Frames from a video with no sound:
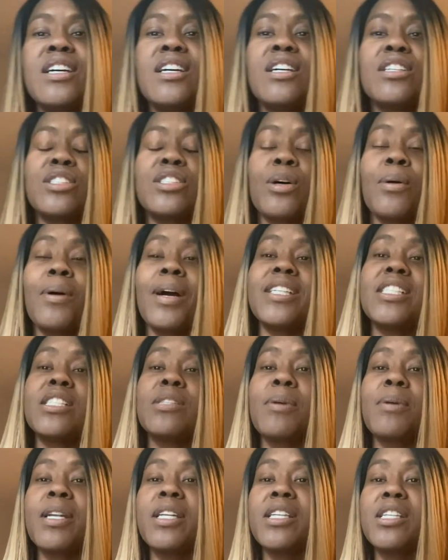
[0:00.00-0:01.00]
So I just
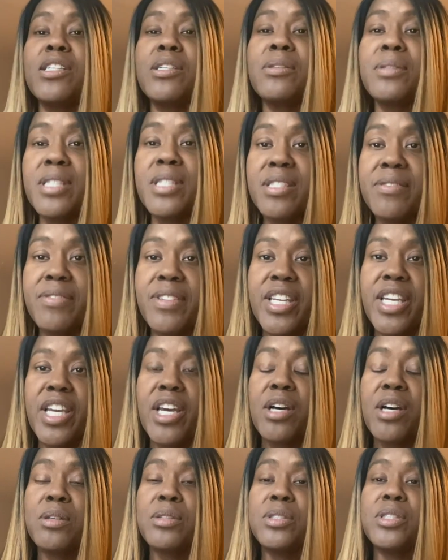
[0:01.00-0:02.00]
wanted to do this
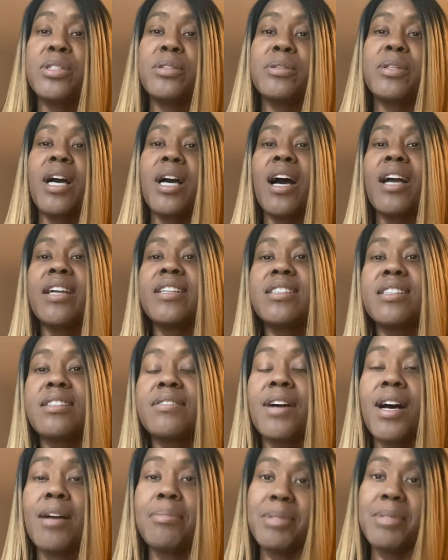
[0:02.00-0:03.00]
video to kind of
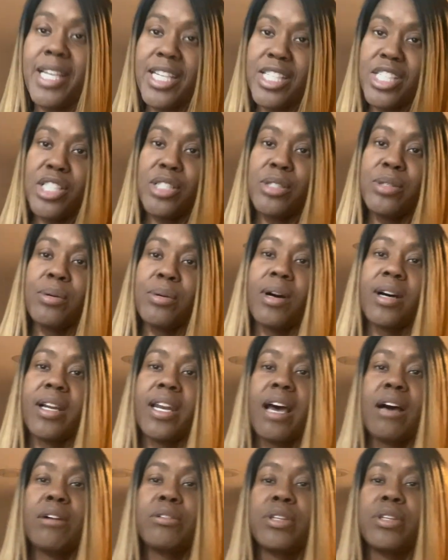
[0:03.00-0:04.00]
update you on
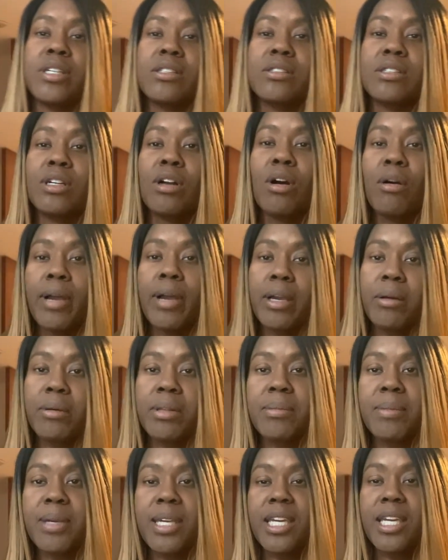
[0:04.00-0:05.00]
how things are going
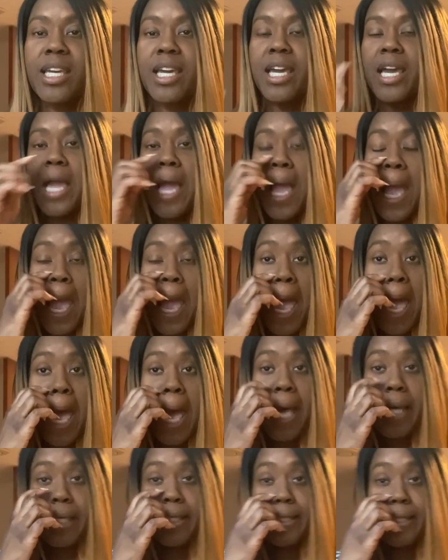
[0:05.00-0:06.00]
with me
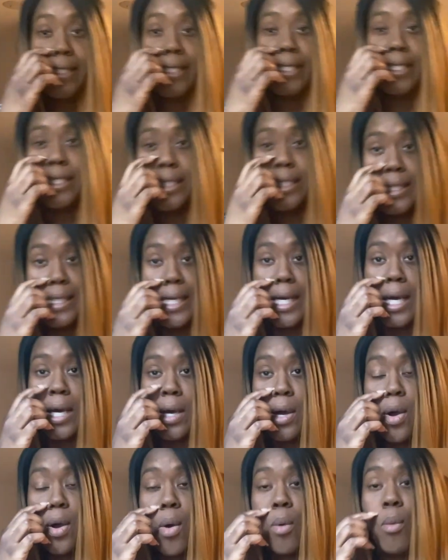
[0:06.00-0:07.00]
and just
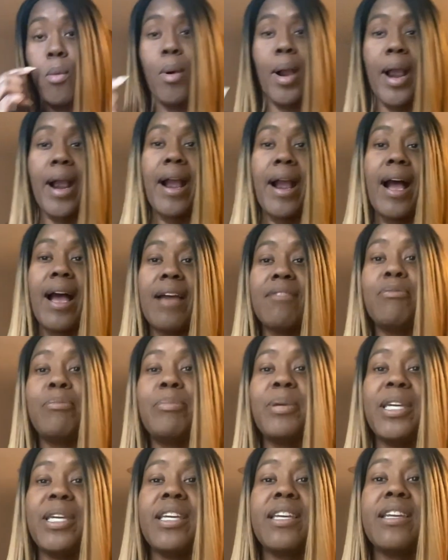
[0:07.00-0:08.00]
where I've
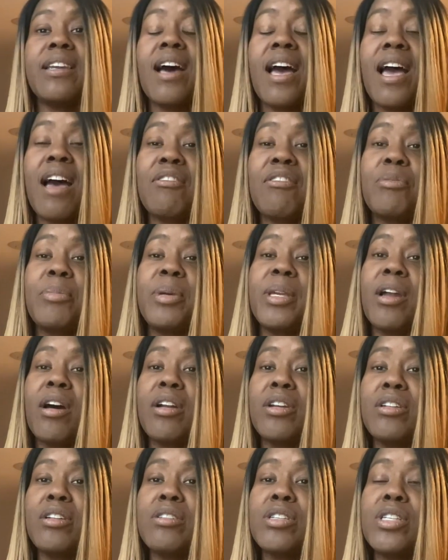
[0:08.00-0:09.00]
been. I haven't been on
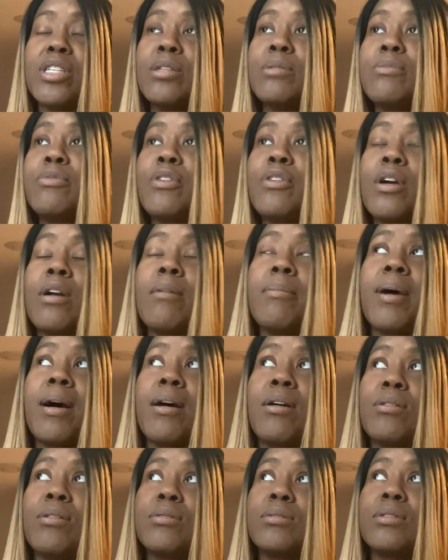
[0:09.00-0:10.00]
YouTube for
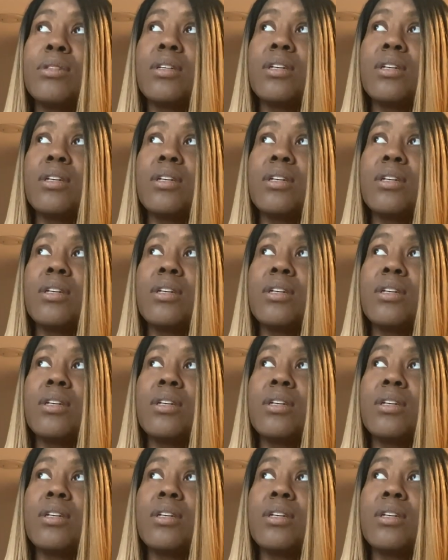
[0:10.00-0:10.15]
about